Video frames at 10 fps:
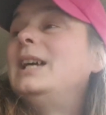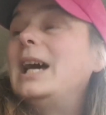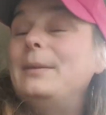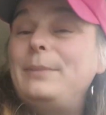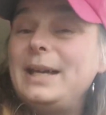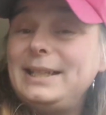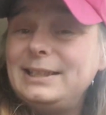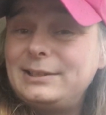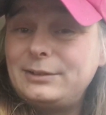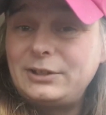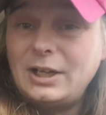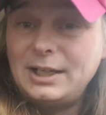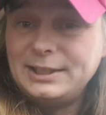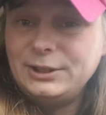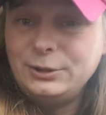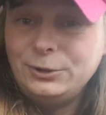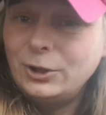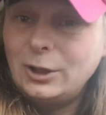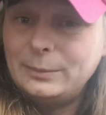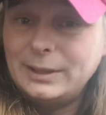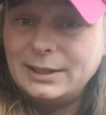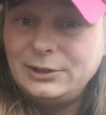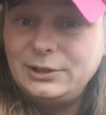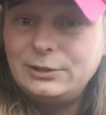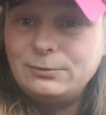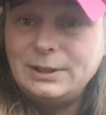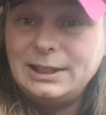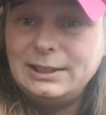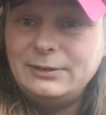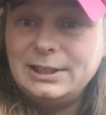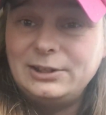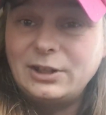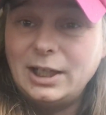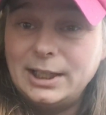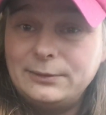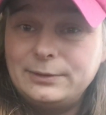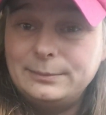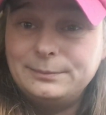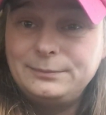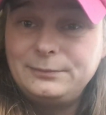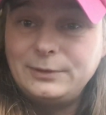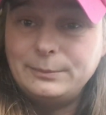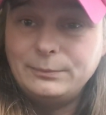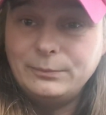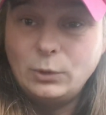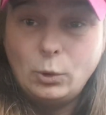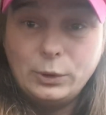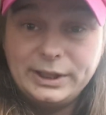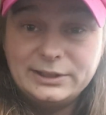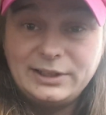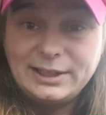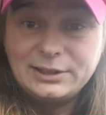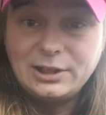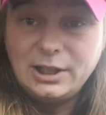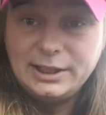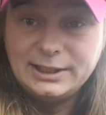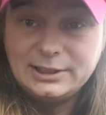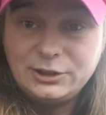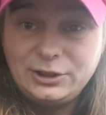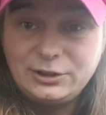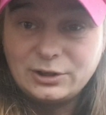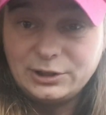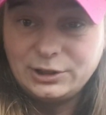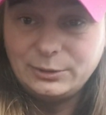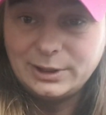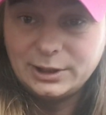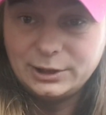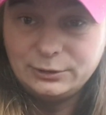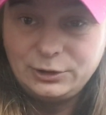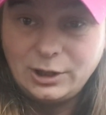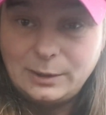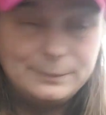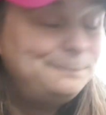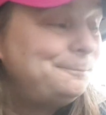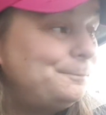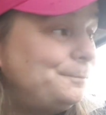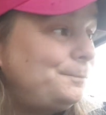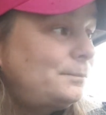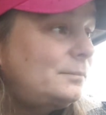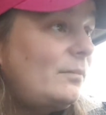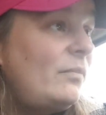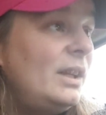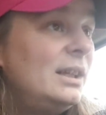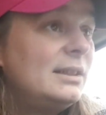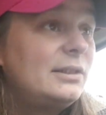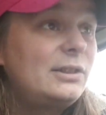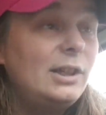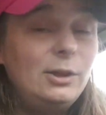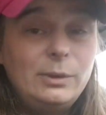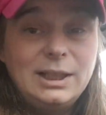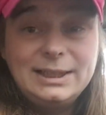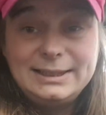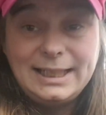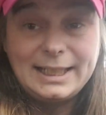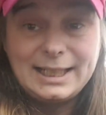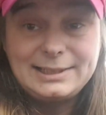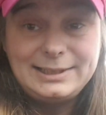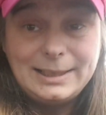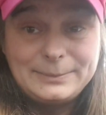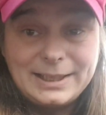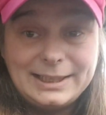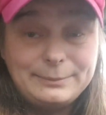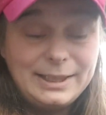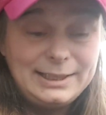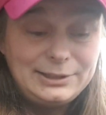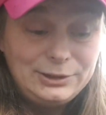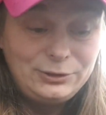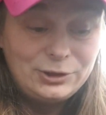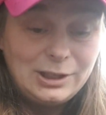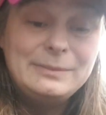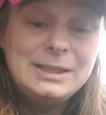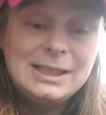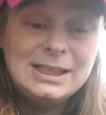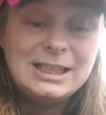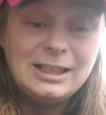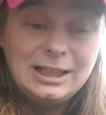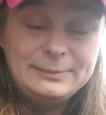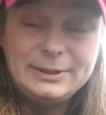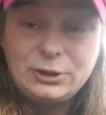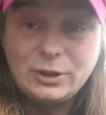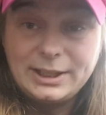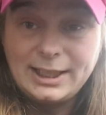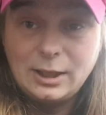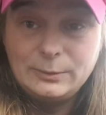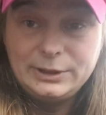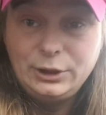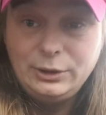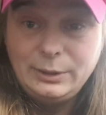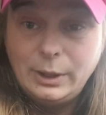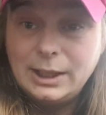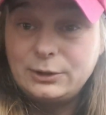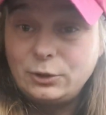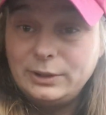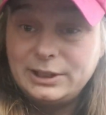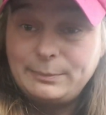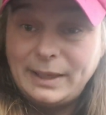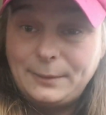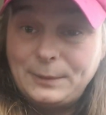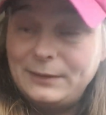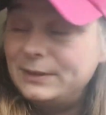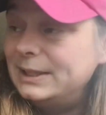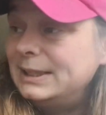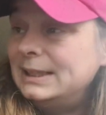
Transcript: And Peggy's started a new job, and she's really tired from all the intense learning that she's got to do in her new job. So yeah, that's the update. Peggy's new job. I've been trying to get on with uni work during this bad weather,